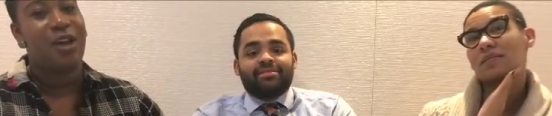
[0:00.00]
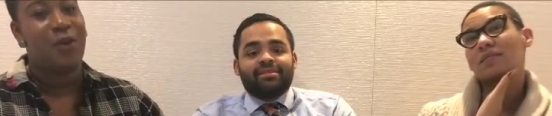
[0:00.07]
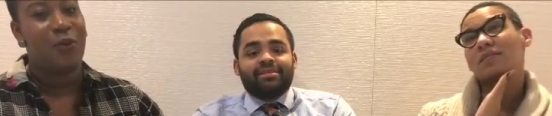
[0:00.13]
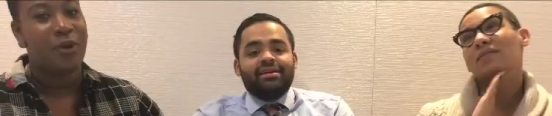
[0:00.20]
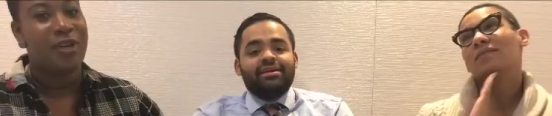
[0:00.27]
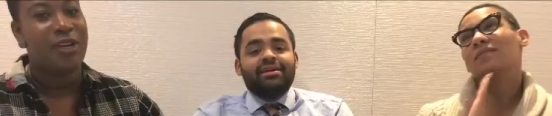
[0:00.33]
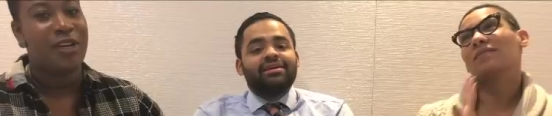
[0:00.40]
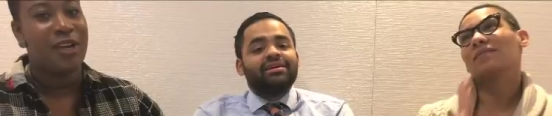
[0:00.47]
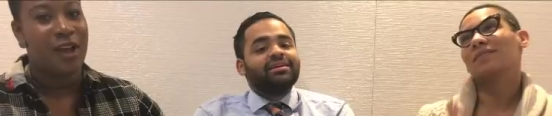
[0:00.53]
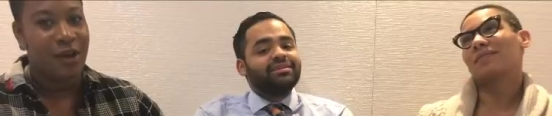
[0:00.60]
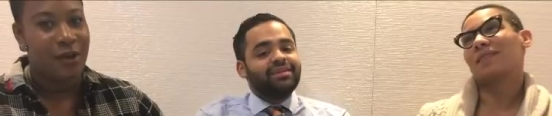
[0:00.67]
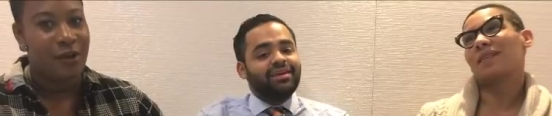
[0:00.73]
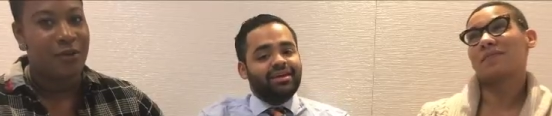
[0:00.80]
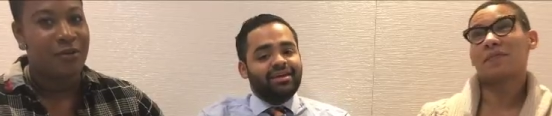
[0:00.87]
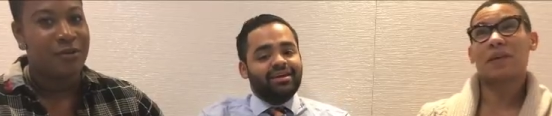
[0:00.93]
Speaker 1: y'all want to oh, know.
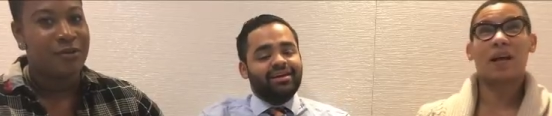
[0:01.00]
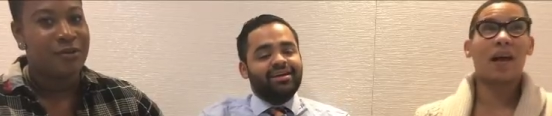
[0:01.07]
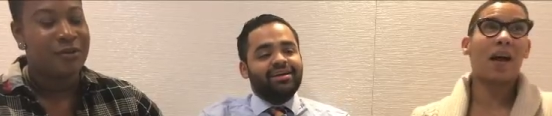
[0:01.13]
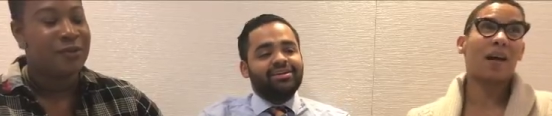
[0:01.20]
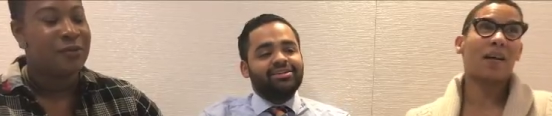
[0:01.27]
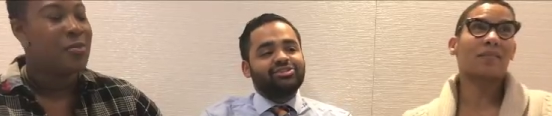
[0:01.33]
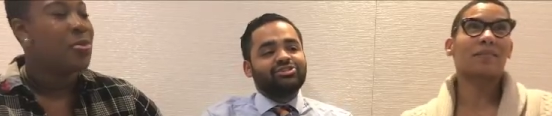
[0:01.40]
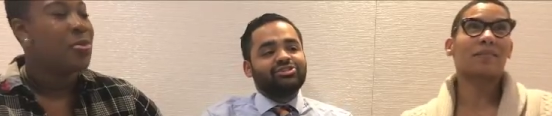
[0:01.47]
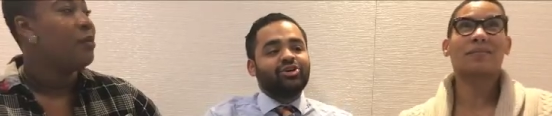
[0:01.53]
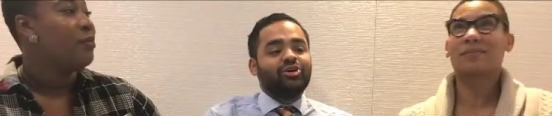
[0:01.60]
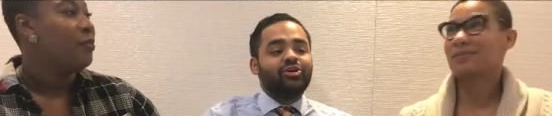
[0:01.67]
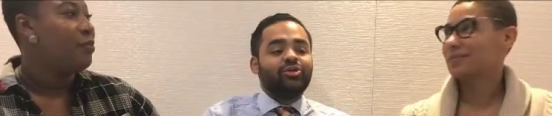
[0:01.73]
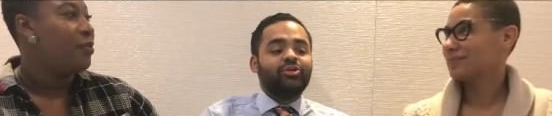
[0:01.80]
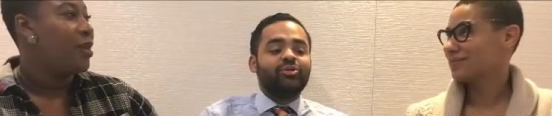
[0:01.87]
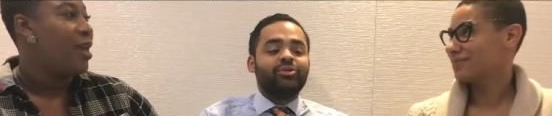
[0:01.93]
Yeah. Oh my god.
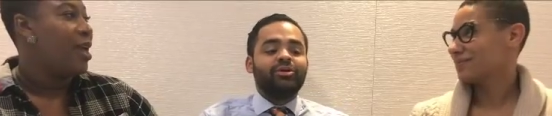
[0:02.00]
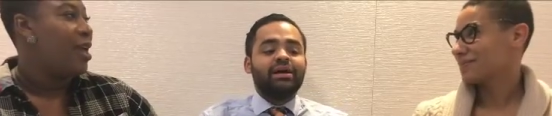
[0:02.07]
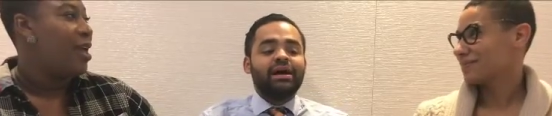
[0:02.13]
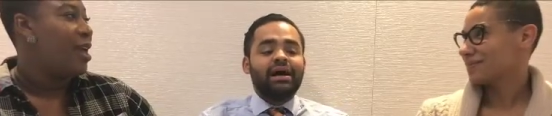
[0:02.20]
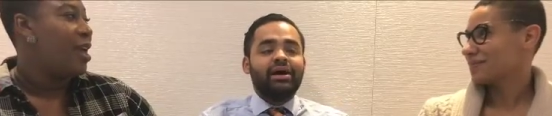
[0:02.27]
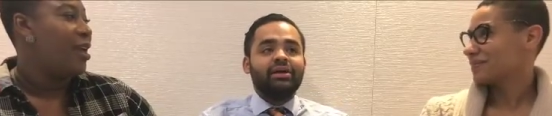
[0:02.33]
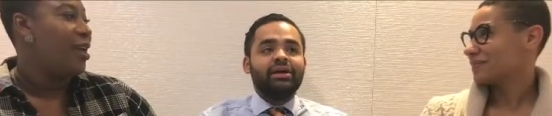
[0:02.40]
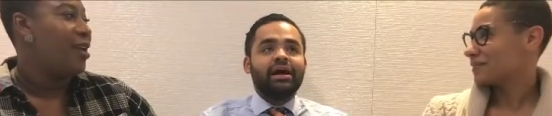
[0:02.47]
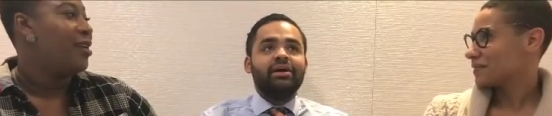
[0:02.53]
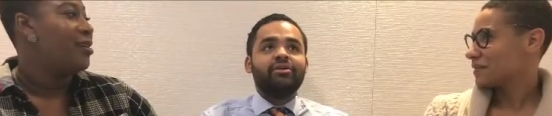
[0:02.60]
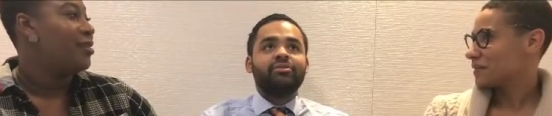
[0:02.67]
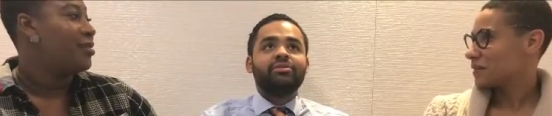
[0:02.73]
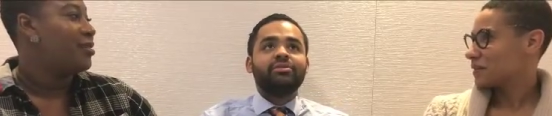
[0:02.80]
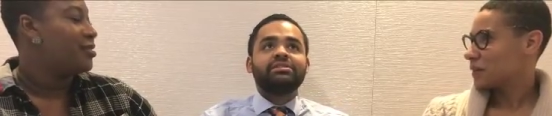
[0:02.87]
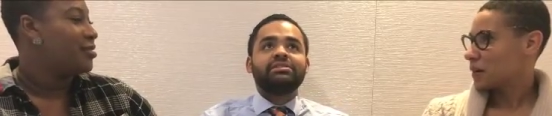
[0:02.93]
So I I
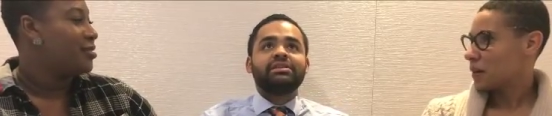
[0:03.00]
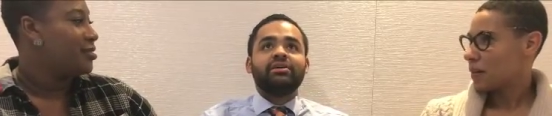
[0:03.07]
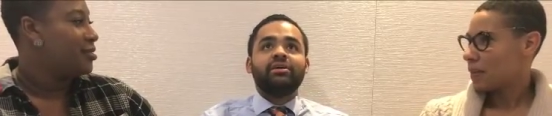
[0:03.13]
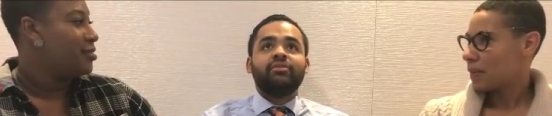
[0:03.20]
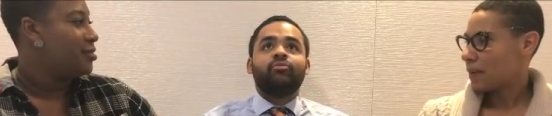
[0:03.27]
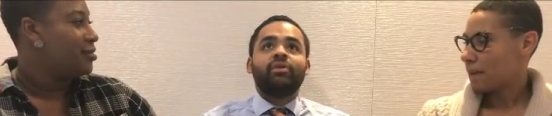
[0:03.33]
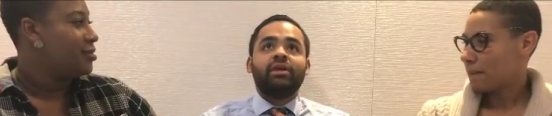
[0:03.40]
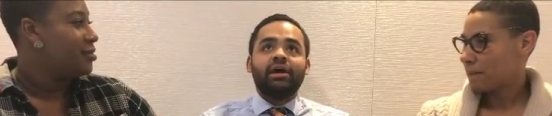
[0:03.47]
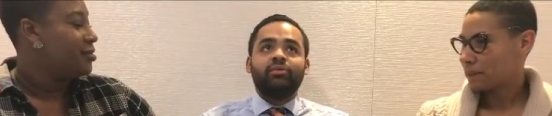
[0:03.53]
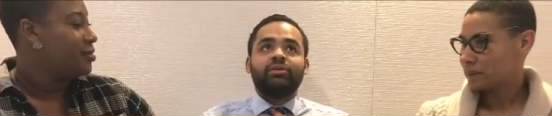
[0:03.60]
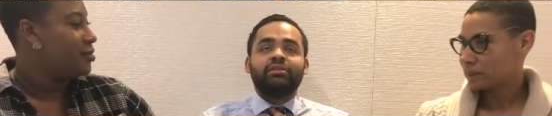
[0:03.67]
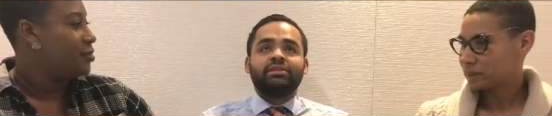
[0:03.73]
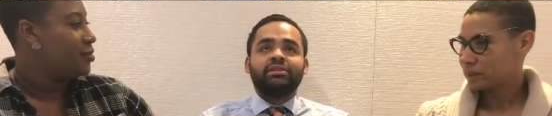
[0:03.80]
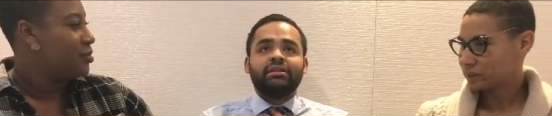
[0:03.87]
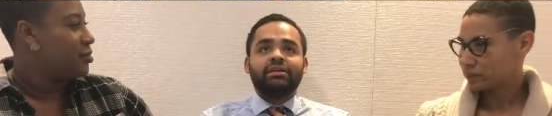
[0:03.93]
always say if, when I
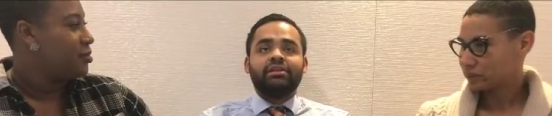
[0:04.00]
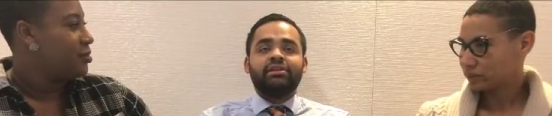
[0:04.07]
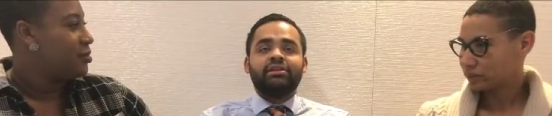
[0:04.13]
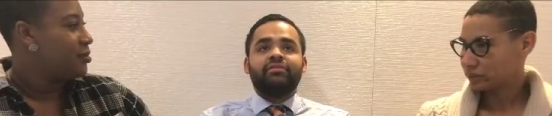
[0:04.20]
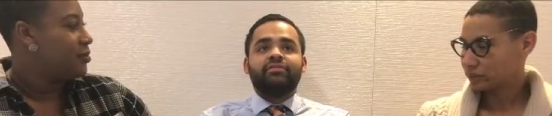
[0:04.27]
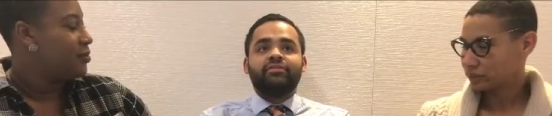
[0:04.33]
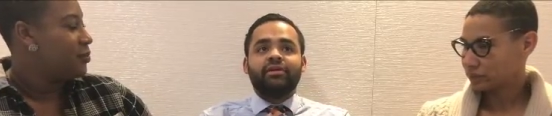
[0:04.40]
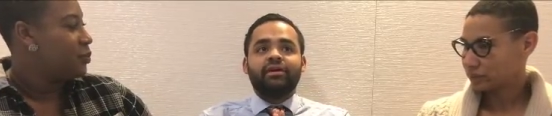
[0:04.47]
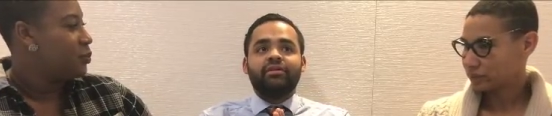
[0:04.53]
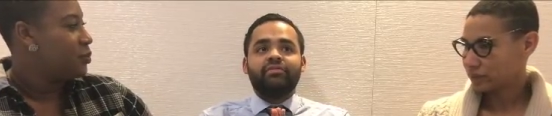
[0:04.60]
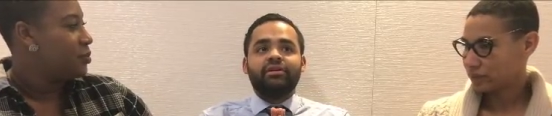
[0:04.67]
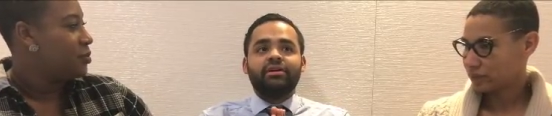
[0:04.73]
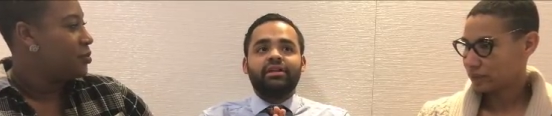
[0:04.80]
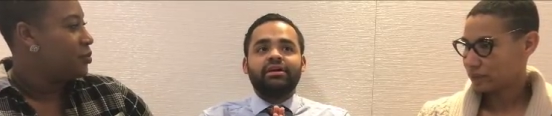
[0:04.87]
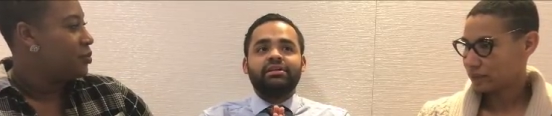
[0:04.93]
worked at Endeavor, I
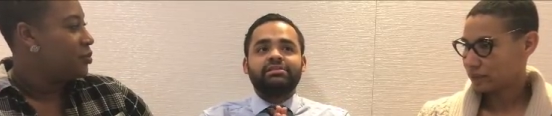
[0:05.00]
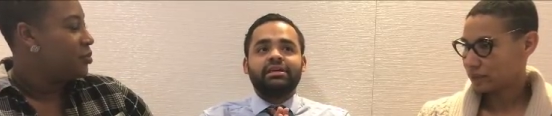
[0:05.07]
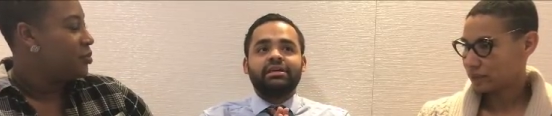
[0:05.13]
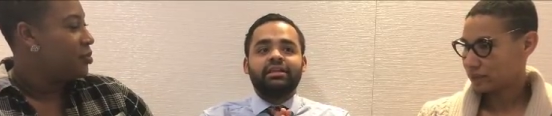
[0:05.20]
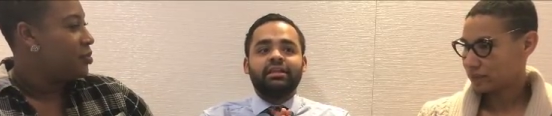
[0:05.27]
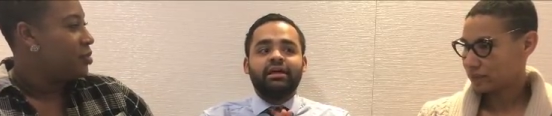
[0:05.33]
realized that a